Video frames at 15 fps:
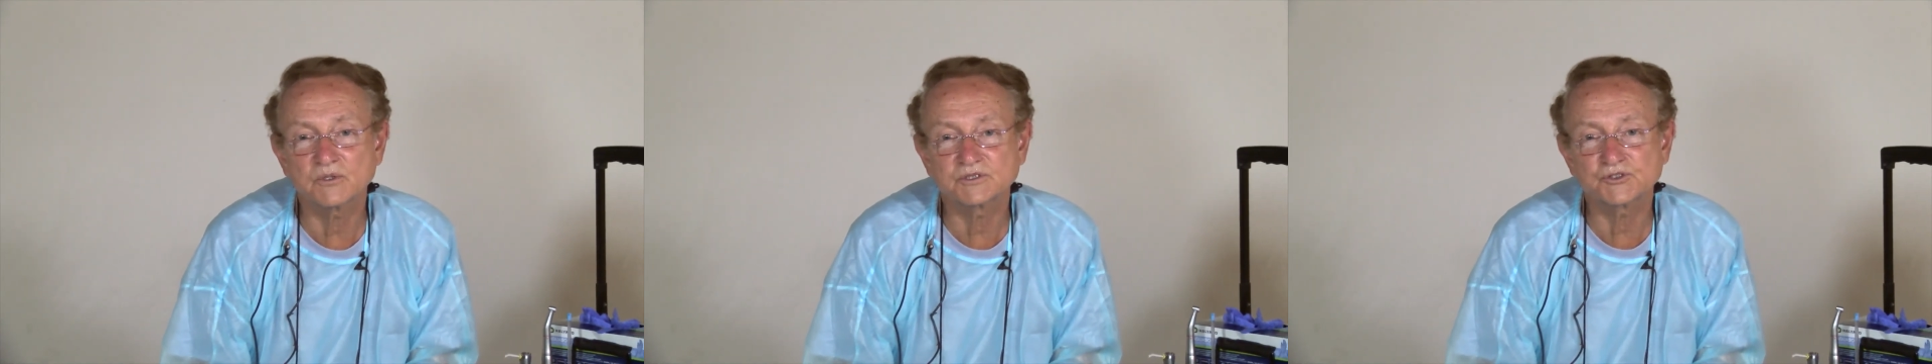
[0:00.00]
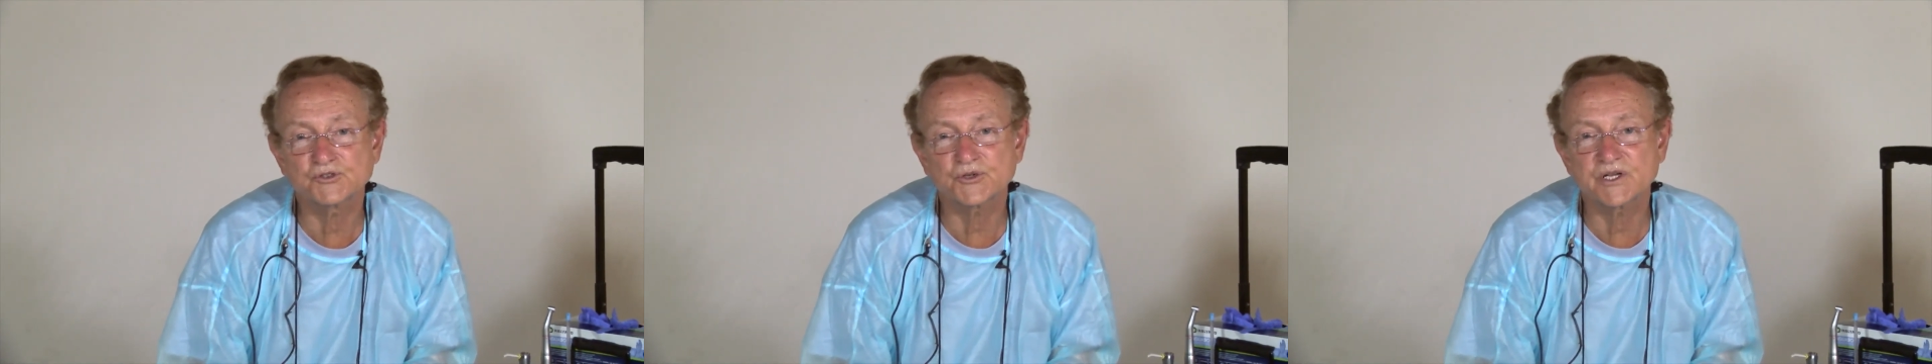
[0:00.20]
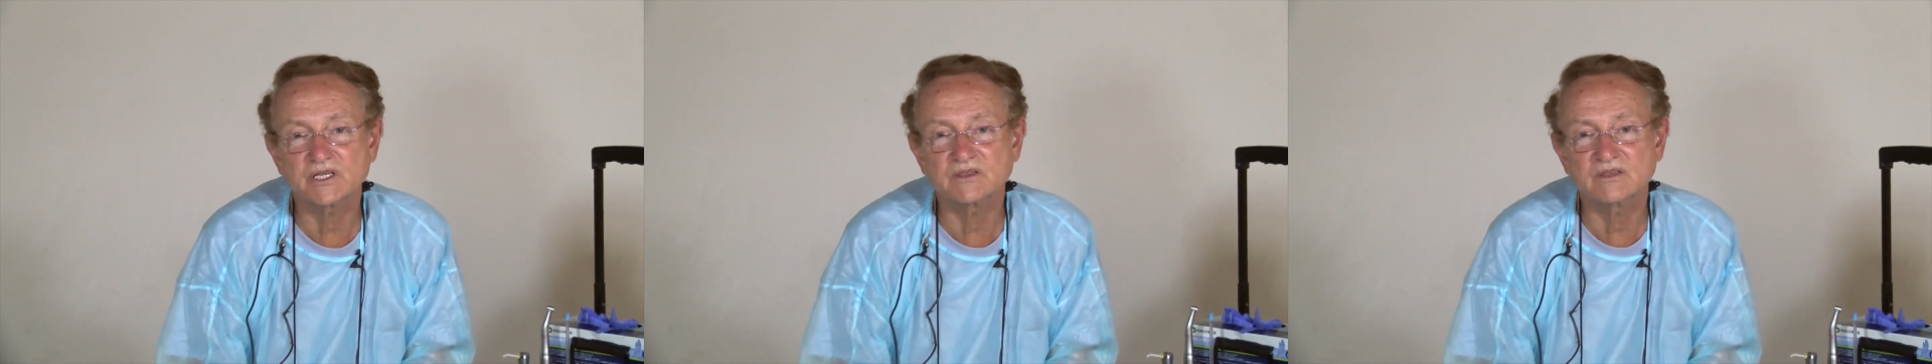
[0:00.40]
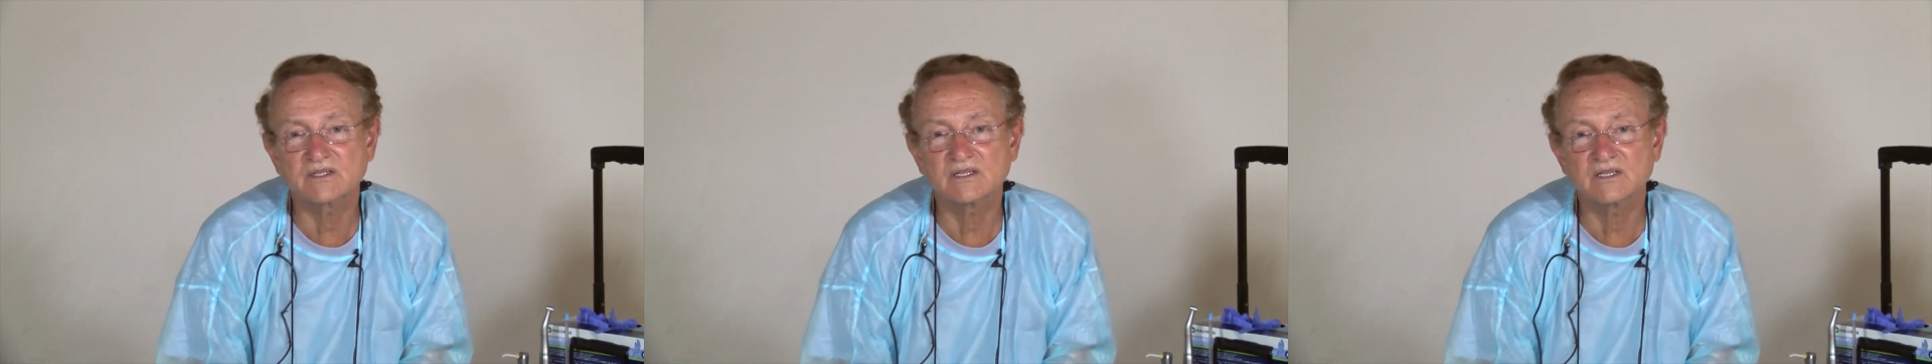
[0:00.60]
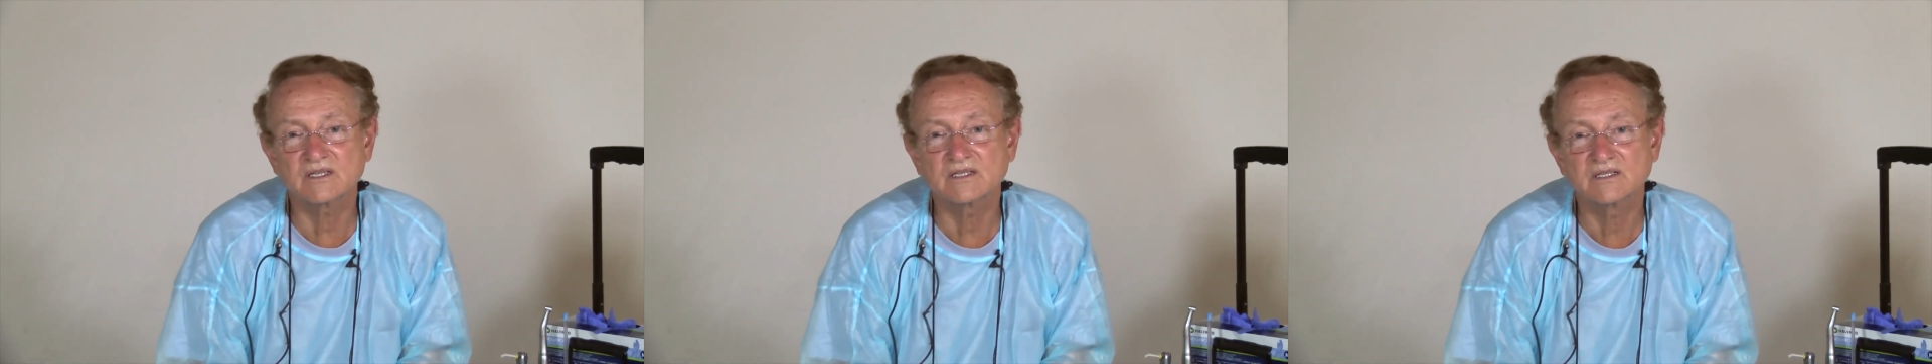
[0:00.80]
treat
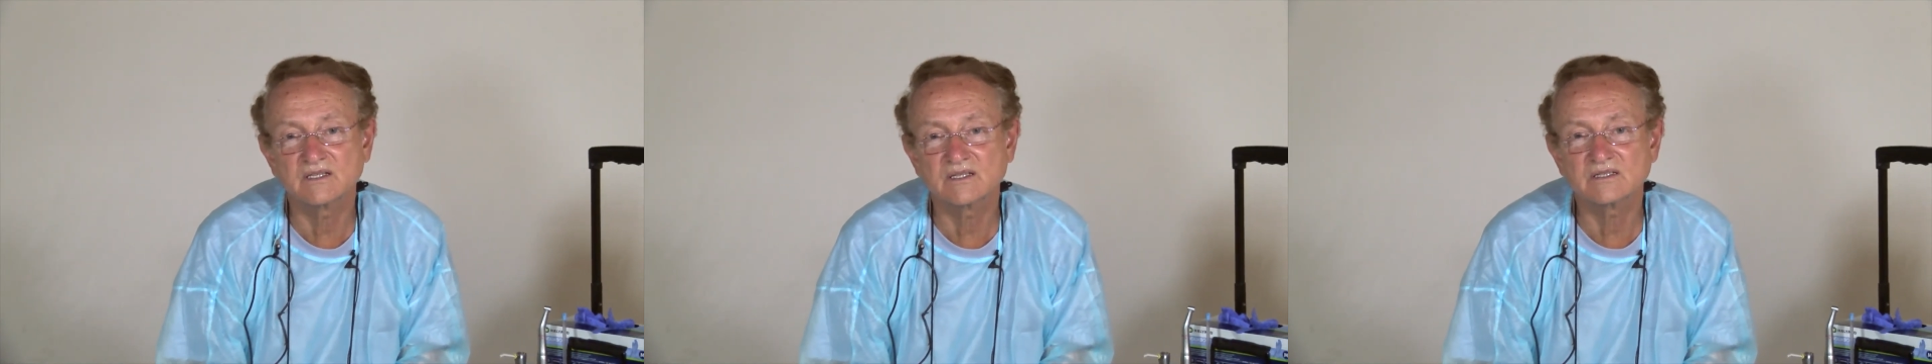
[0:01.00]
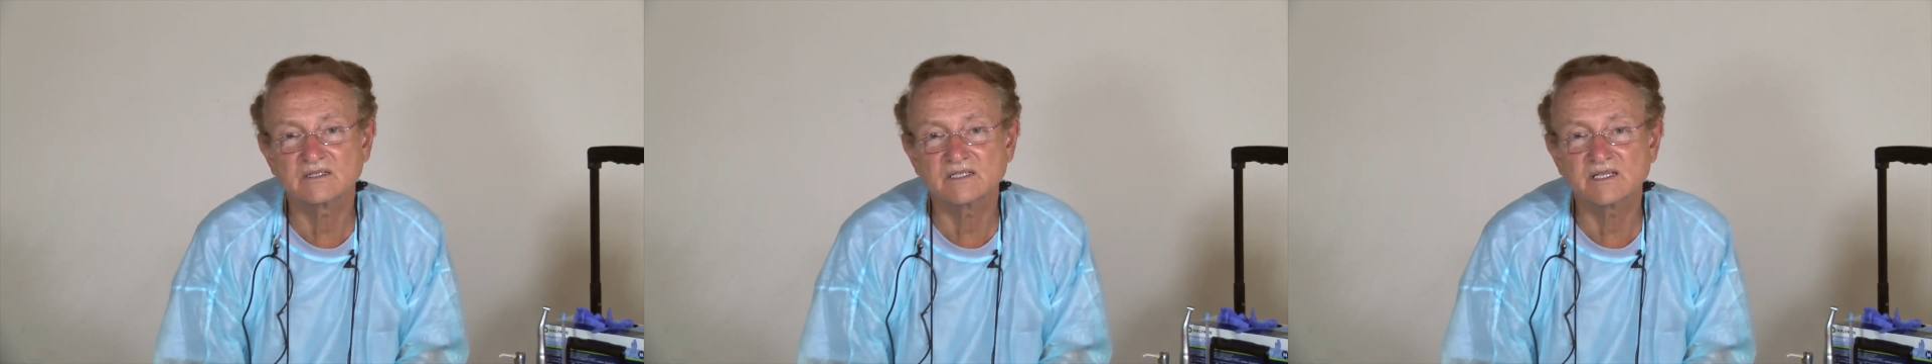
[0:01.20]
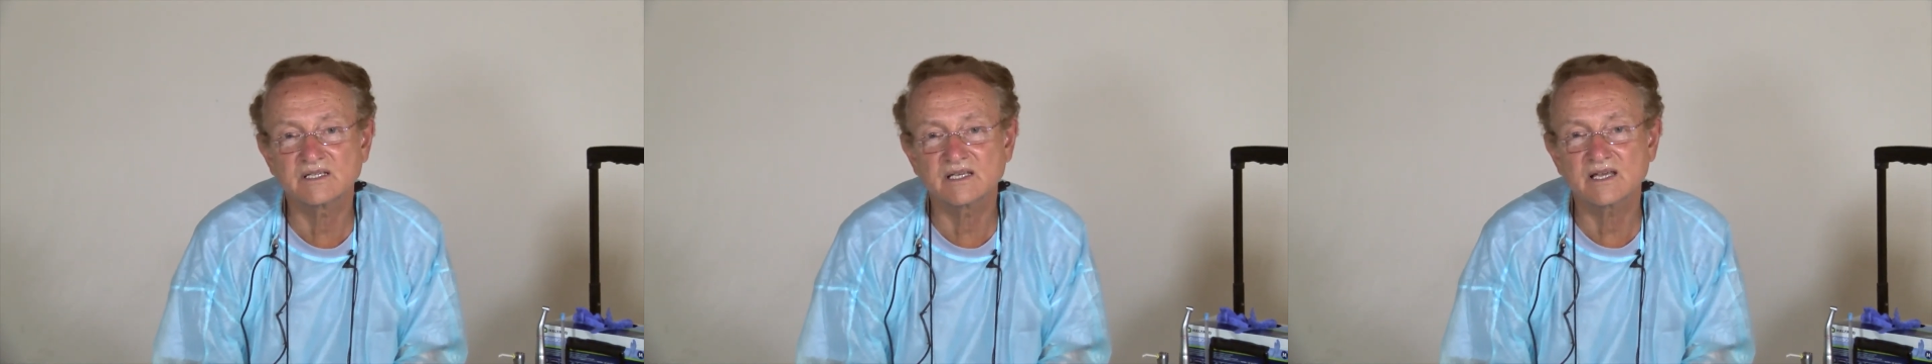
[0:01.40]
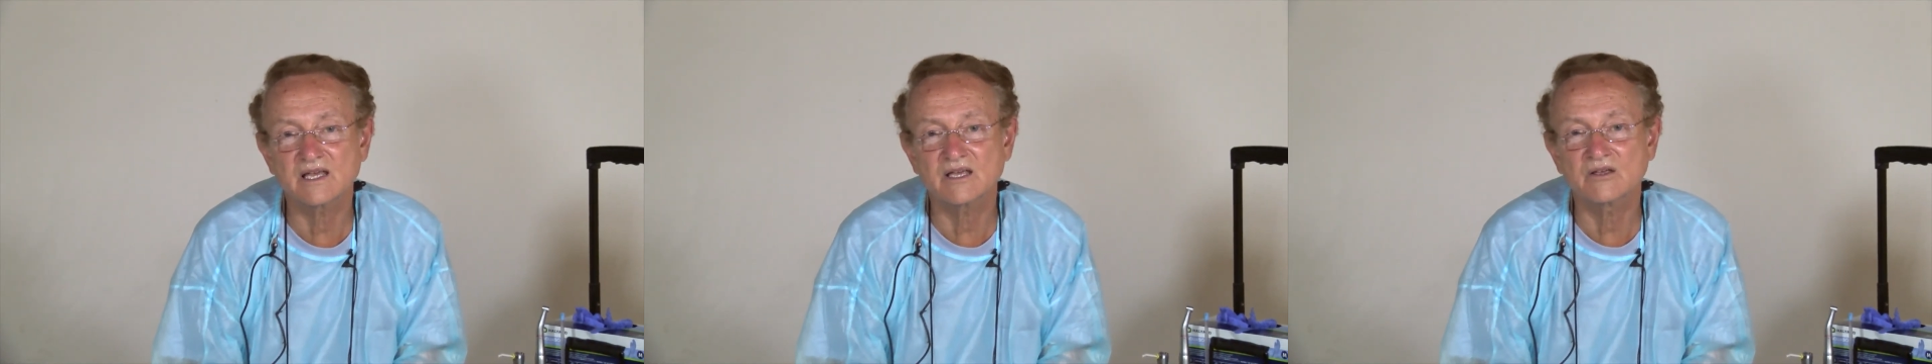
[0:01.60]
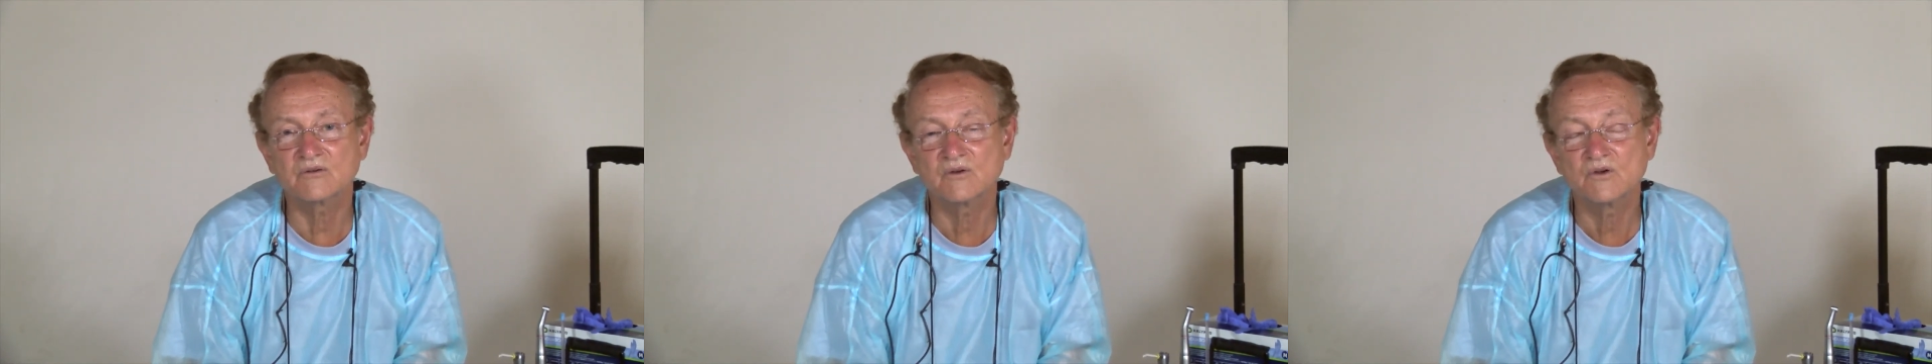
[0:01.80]
the
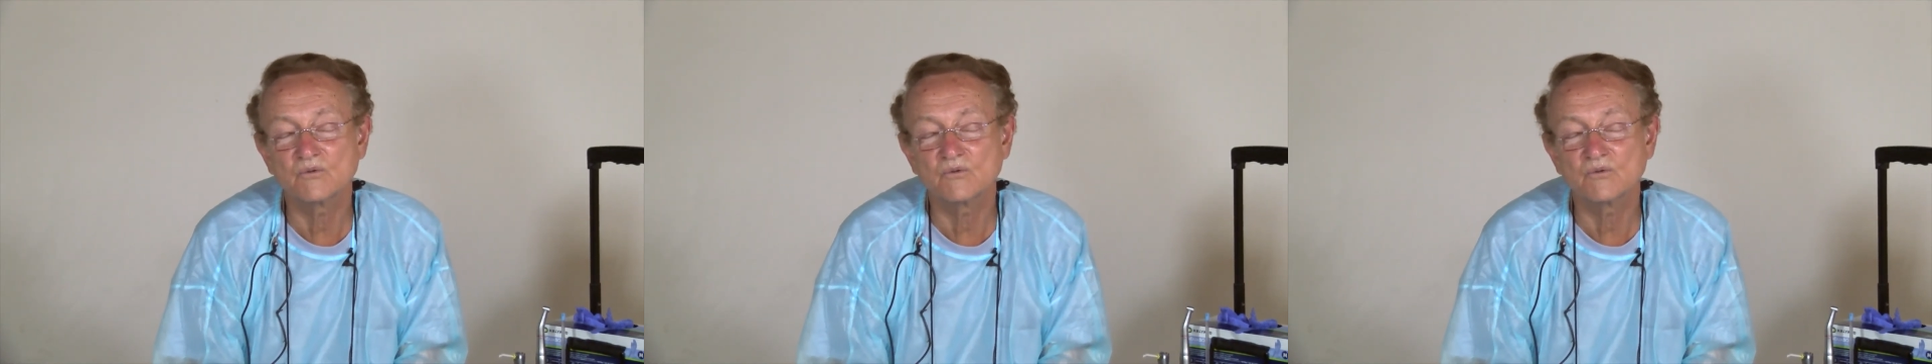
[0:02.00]
decay